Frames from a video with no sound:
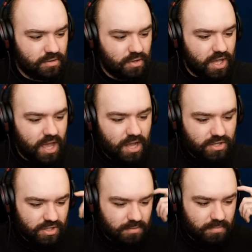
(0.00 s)
Okay,
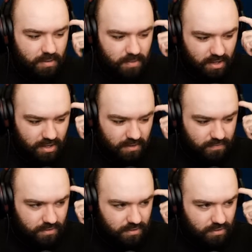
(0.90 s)
actually, maybe I have
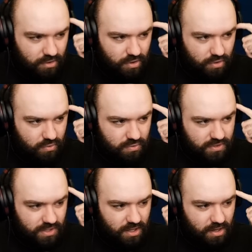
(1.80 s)
to
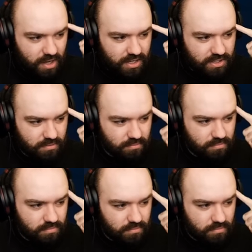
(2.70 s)
use the item.
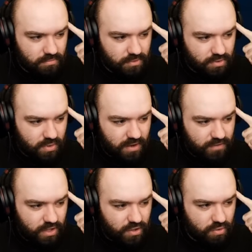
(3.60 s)
Do I have
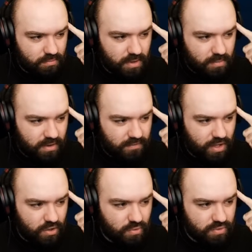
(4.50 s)
to use... Maybe I have to
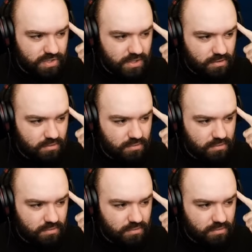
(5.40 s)
use it?